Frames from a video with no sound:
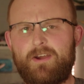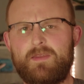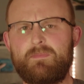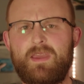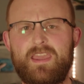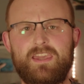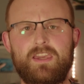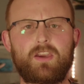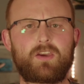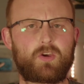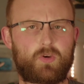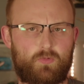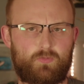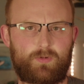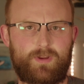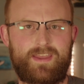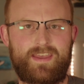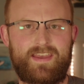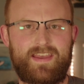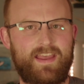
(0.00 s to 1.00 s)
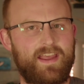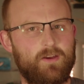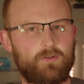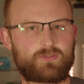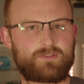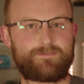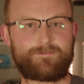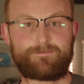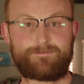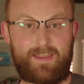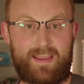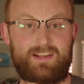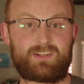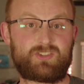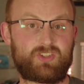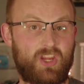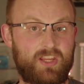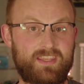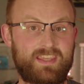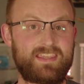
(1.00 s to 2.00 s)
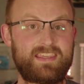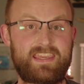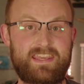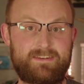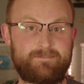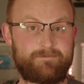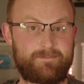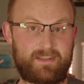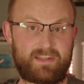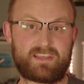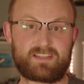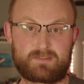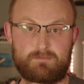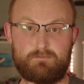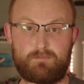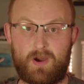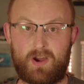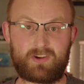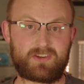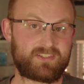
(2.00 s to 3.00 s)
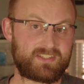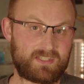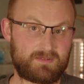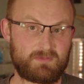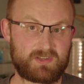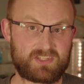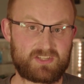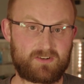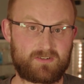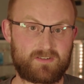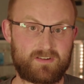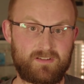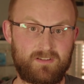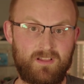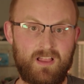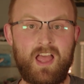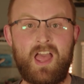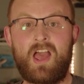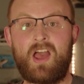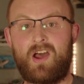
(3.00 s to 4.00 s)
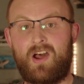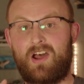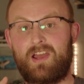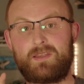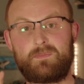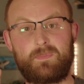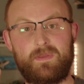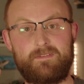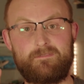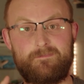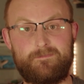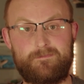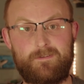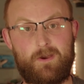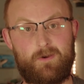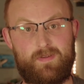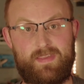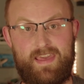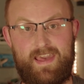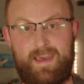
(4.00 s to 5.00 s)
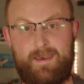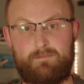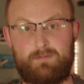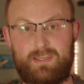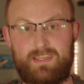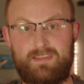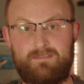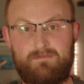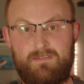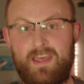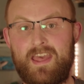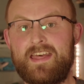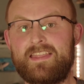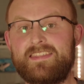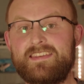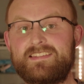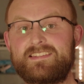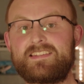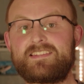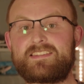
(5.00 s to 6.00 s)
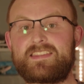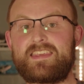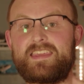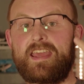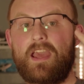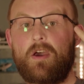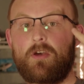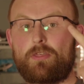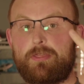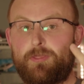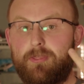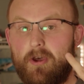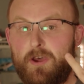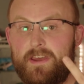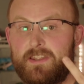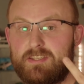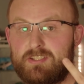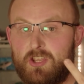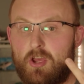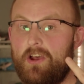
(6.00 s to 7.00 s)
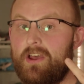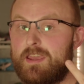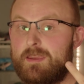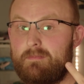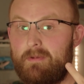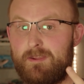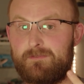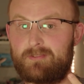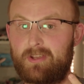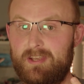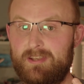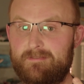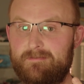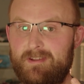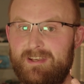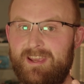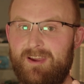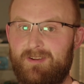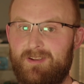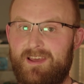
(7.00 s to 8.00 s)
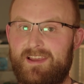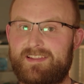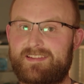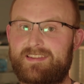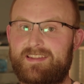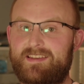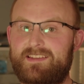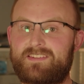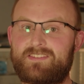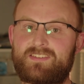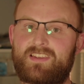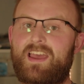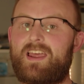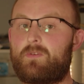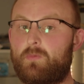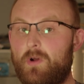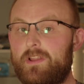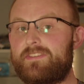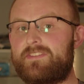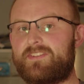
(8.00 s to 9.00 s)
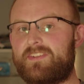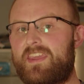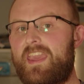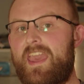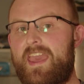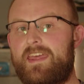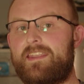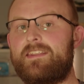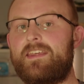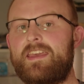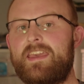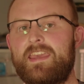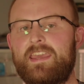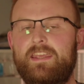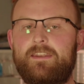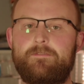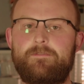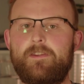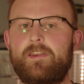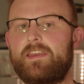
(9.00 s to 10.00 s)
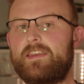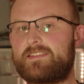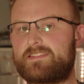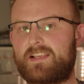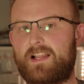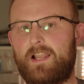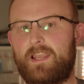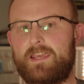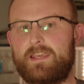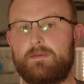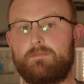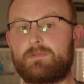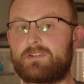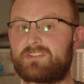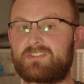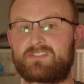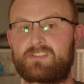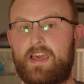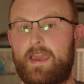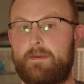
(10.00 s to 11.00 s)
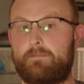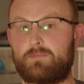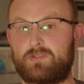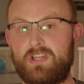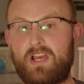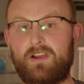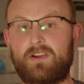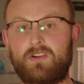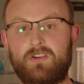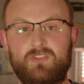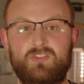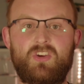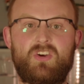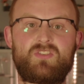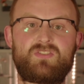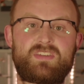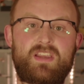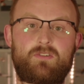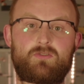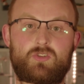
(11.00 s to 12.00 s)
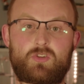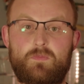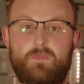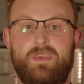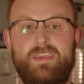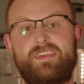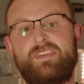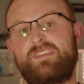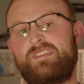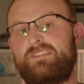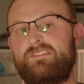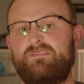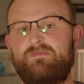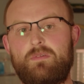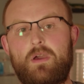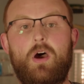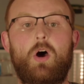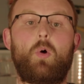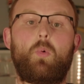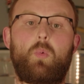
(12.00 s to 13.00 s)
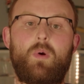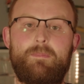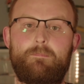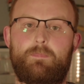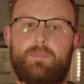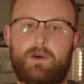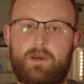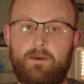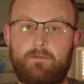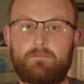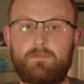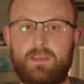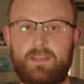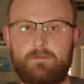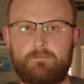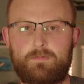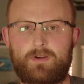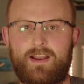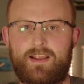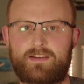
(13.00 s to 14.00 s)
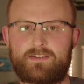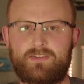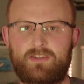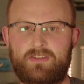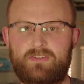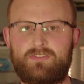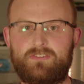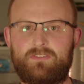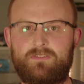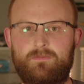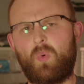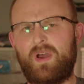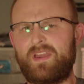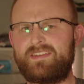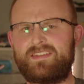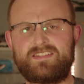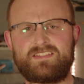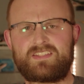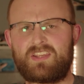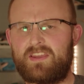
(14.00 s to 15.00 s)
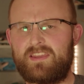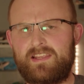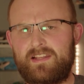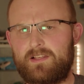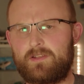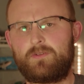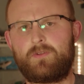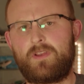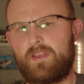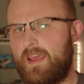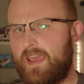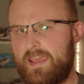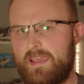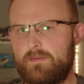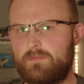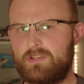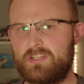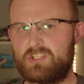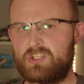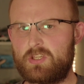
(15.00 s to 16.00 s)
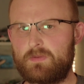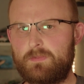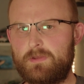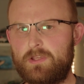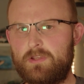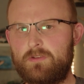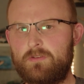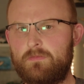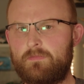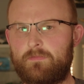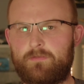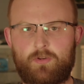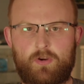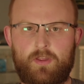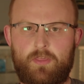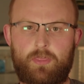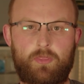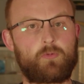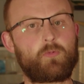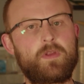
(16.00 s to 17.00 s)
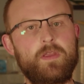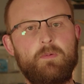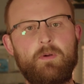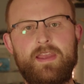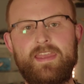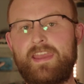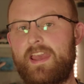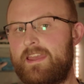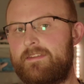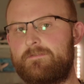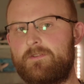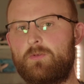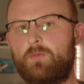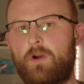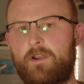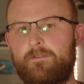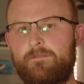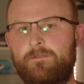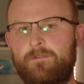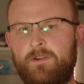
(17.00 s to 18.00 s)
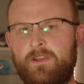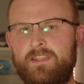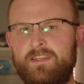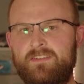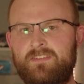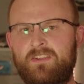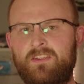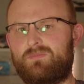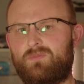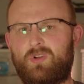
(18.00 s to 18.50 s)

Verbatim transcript: I make a career out of fact-checking Nvidia's marketing material, I'd be very happy. This is the third time I've done a video like this, and once again, NVIDIA's claimed slam dunk turns out to be a whimper in practice. Why didn't I include an AMD GPU for a three-way AV1 fight?